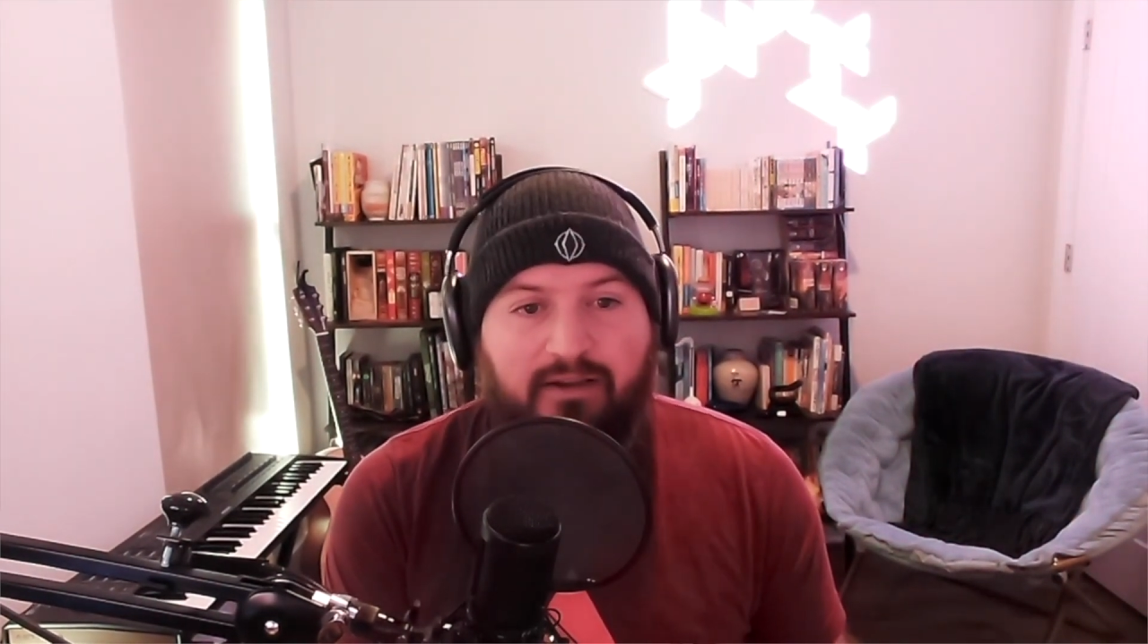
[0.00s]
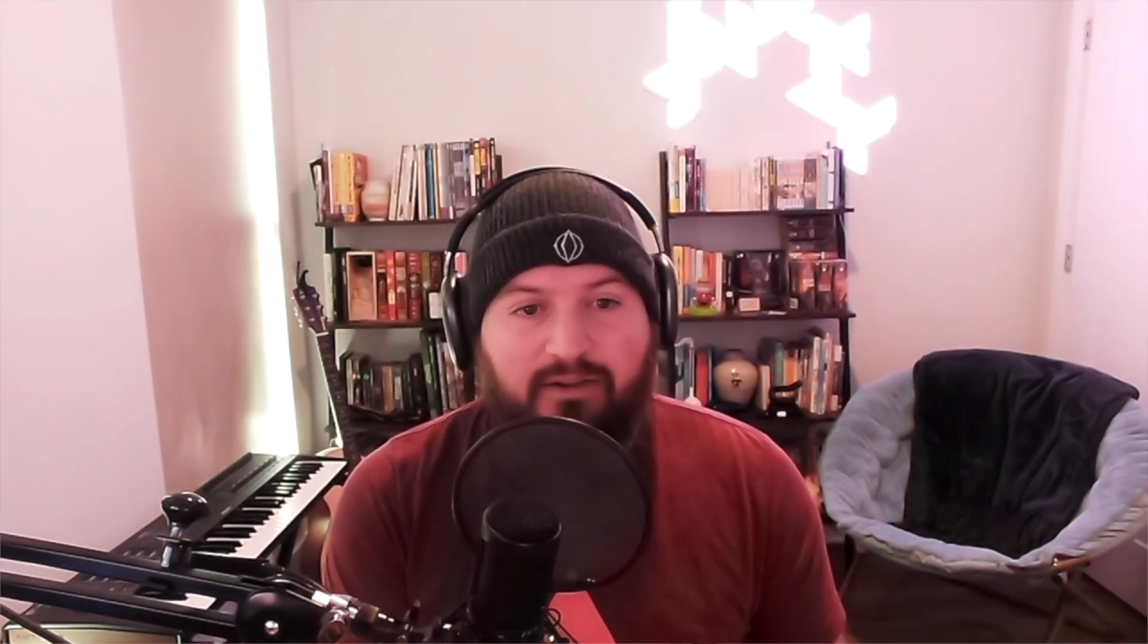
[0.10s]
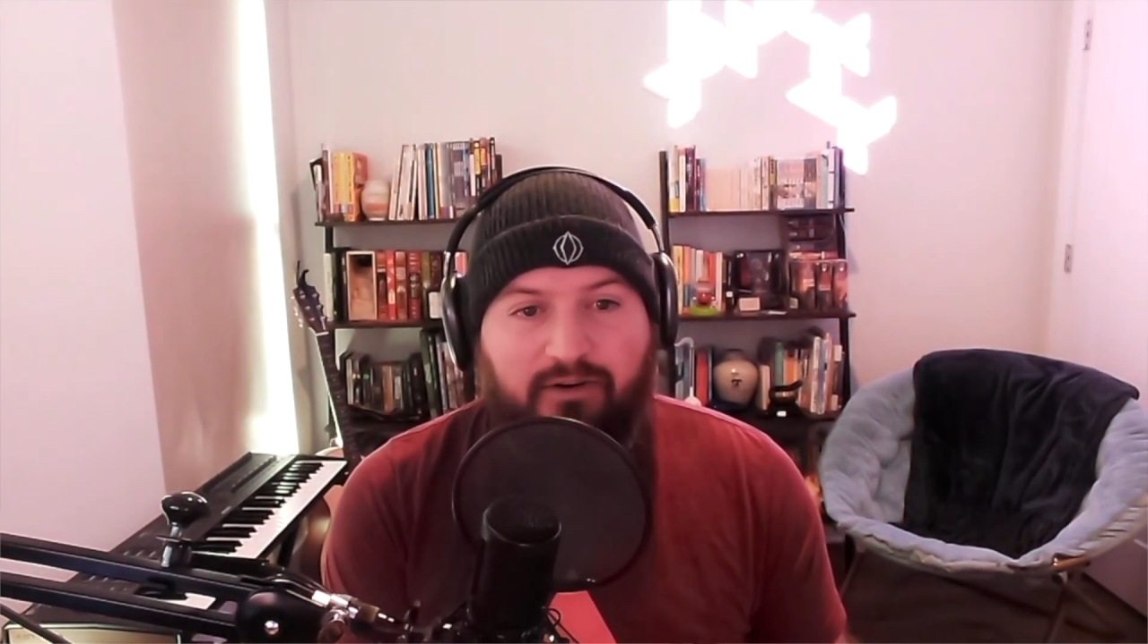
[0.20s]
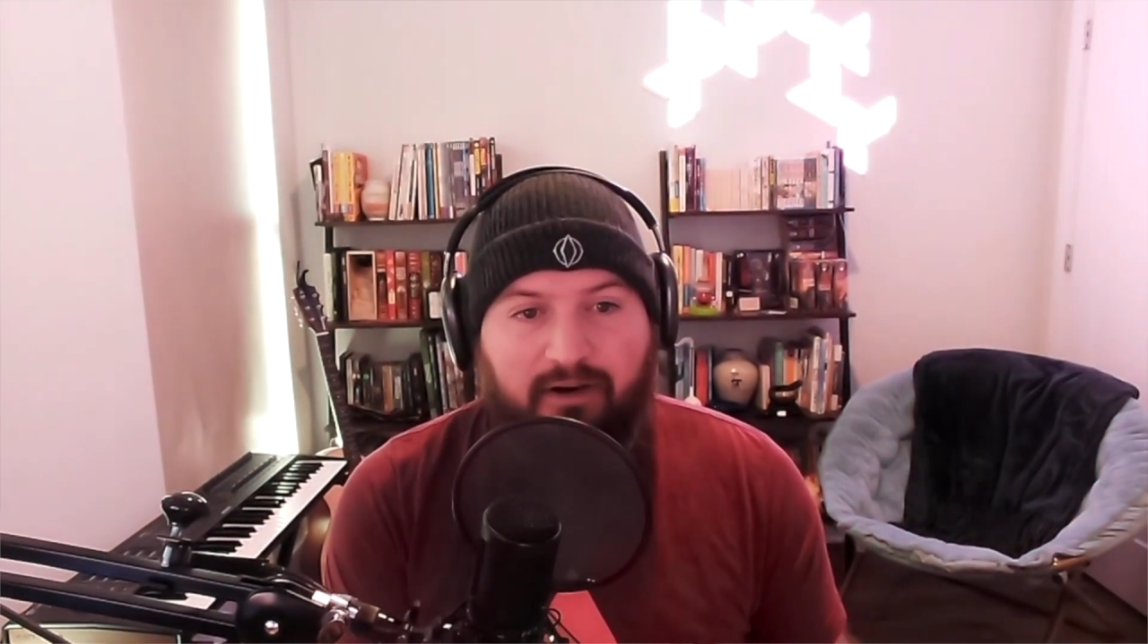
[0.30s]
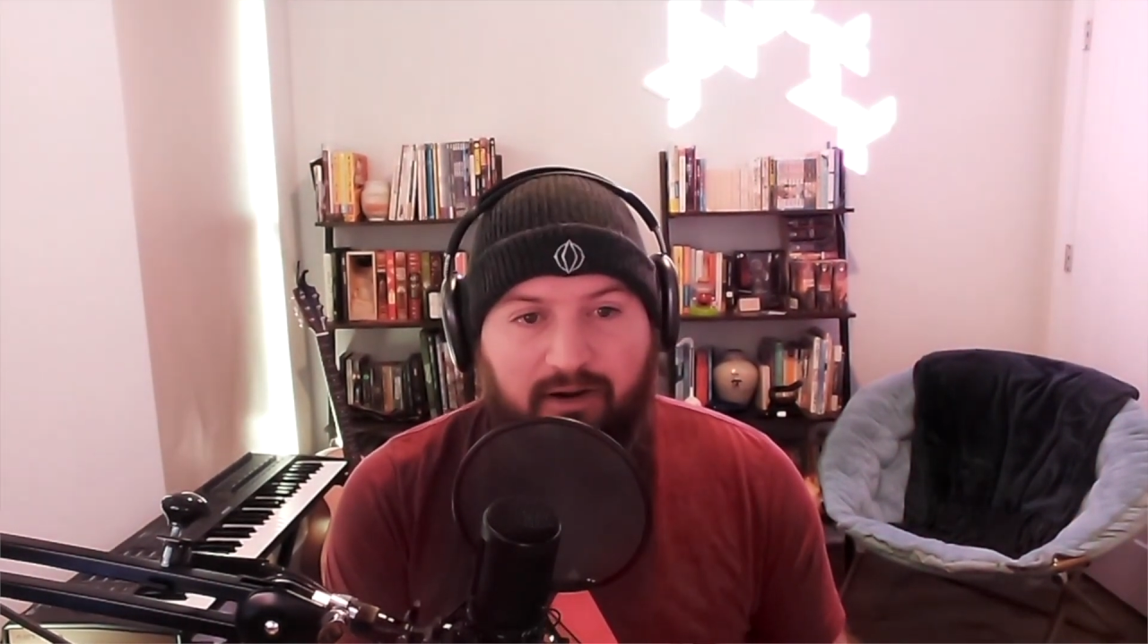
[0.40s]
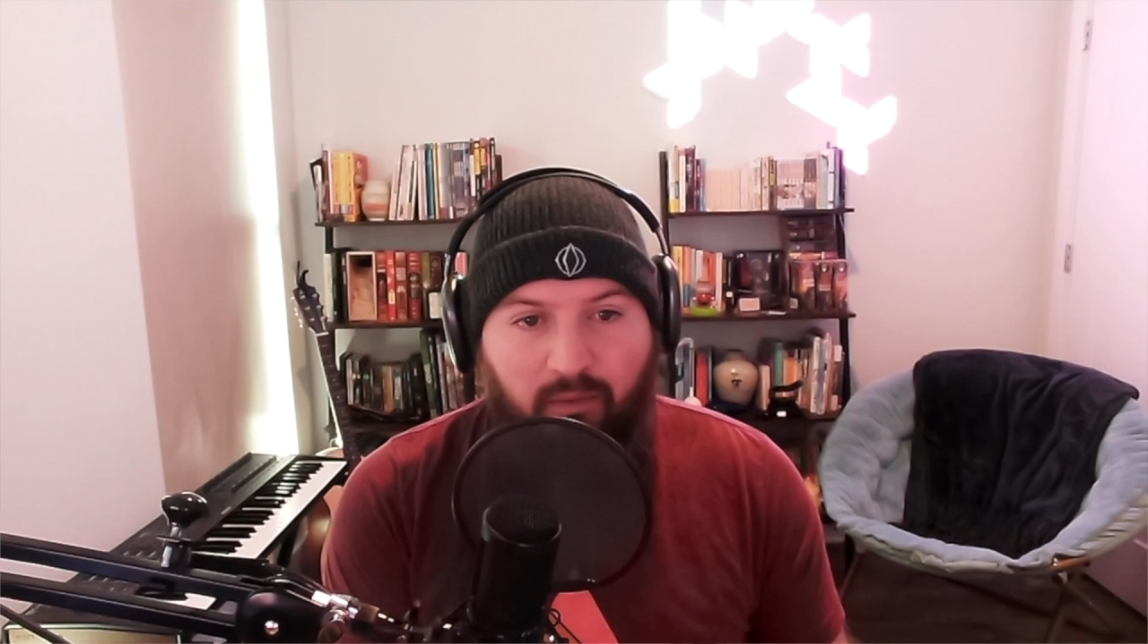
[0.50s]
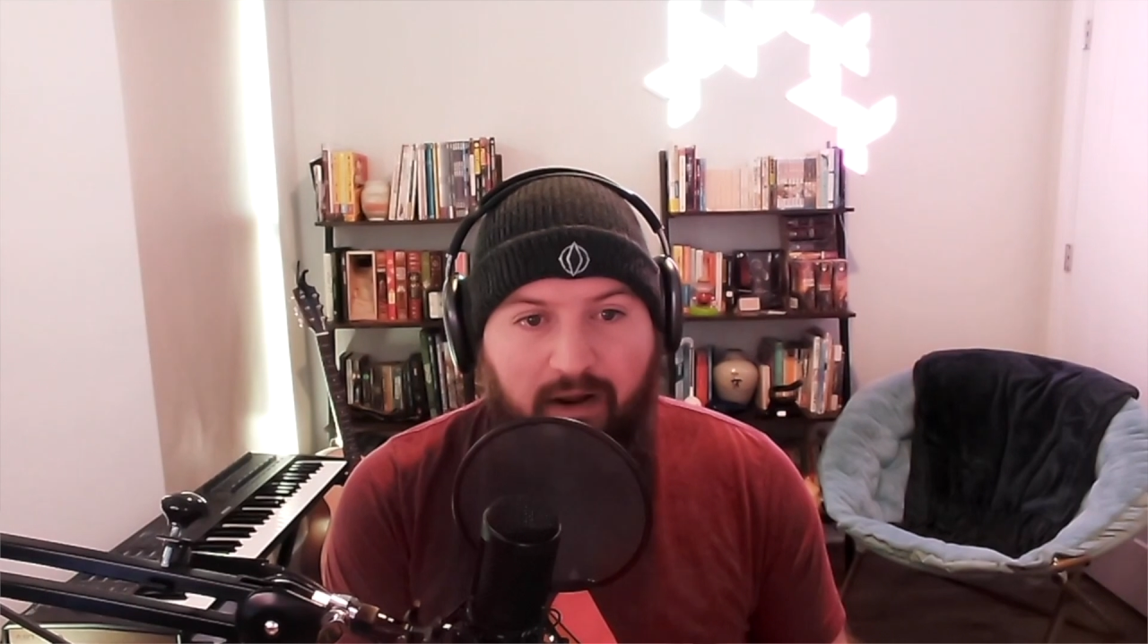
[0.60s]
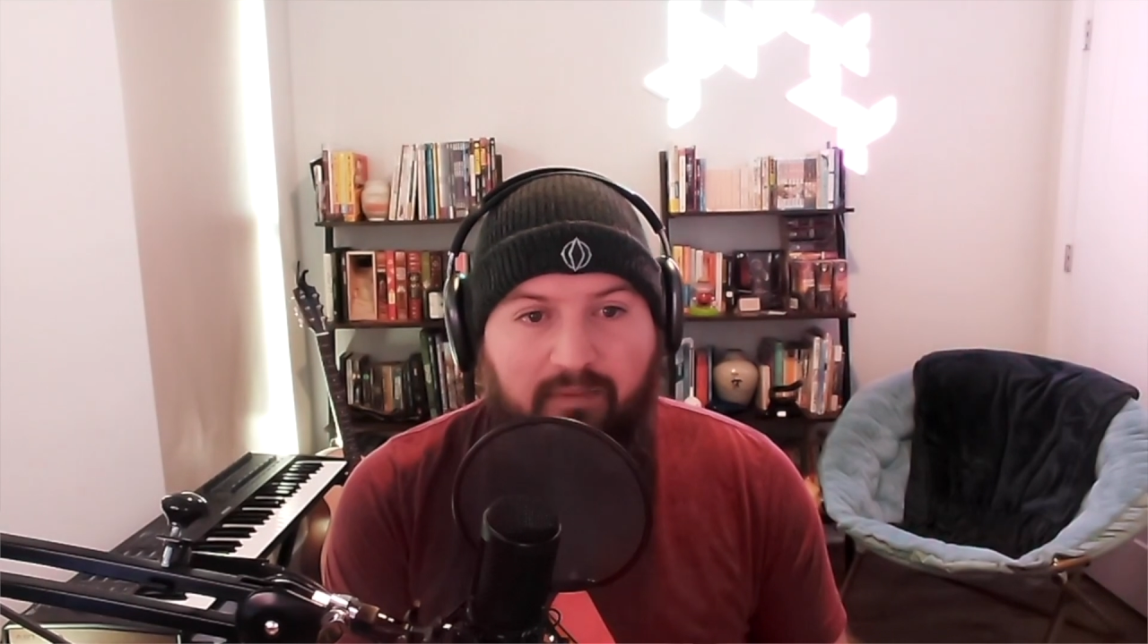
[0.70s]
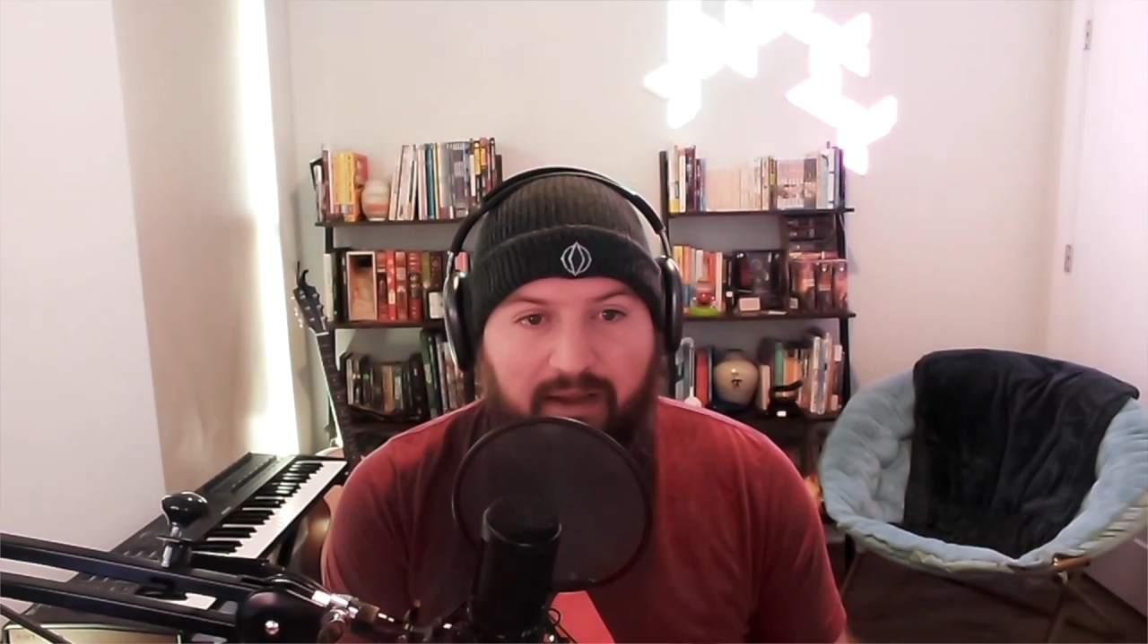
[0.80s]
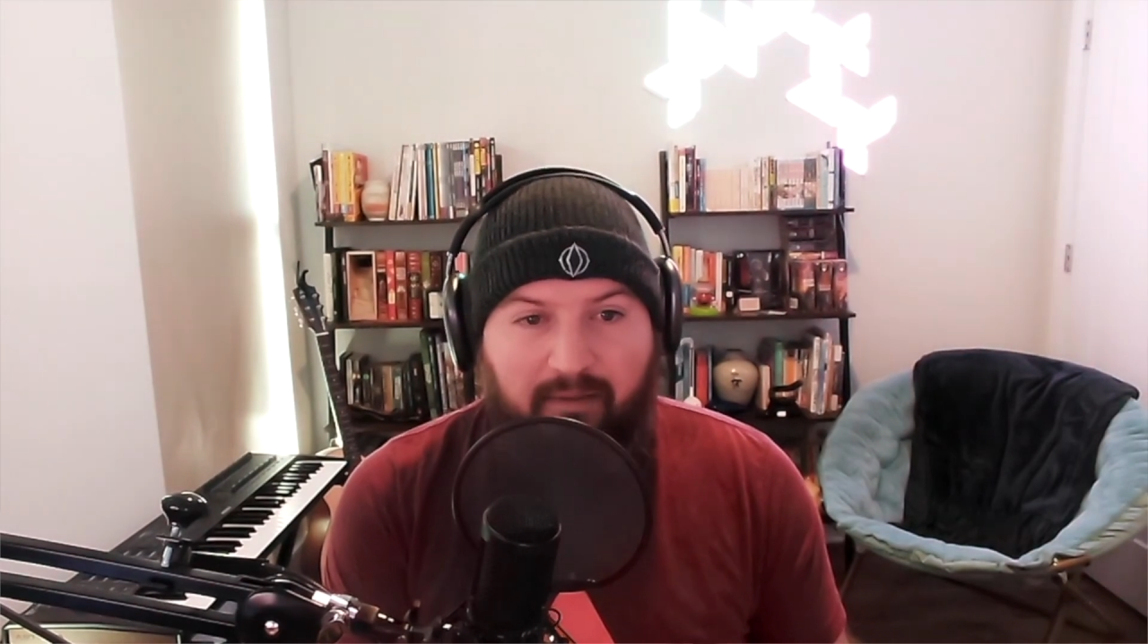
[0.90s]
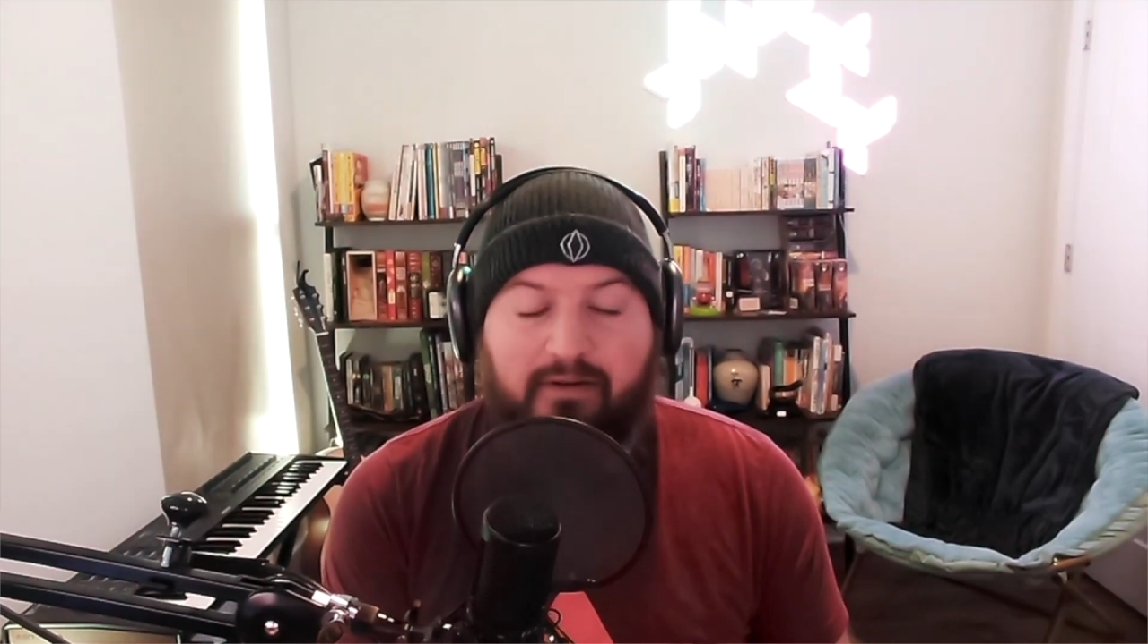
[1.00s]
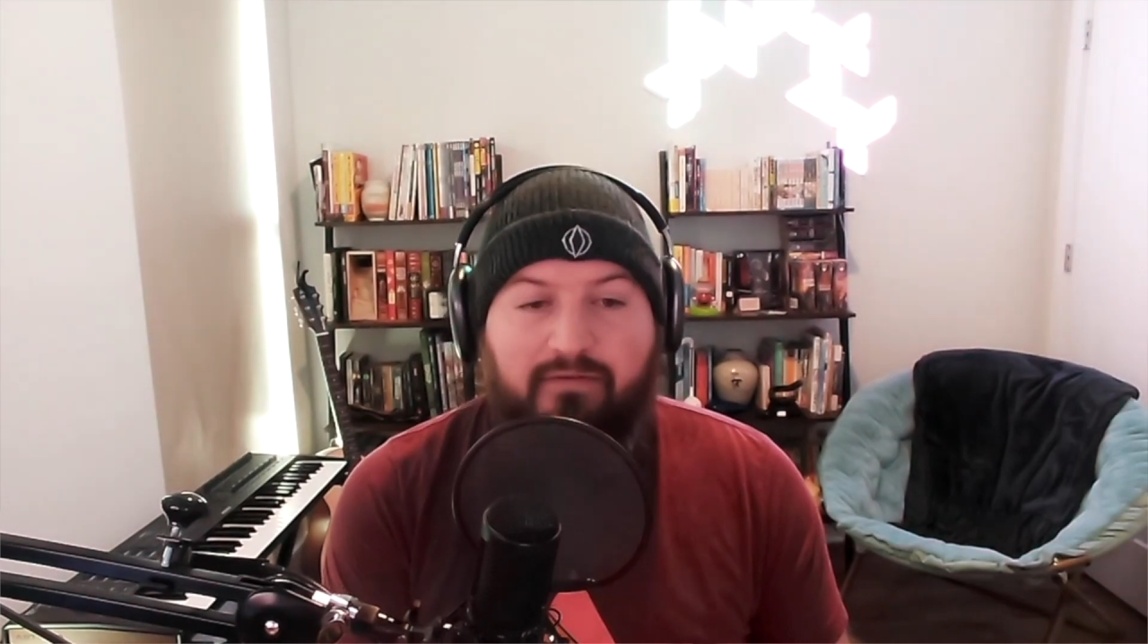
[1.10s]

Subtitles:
you're going to want to be able to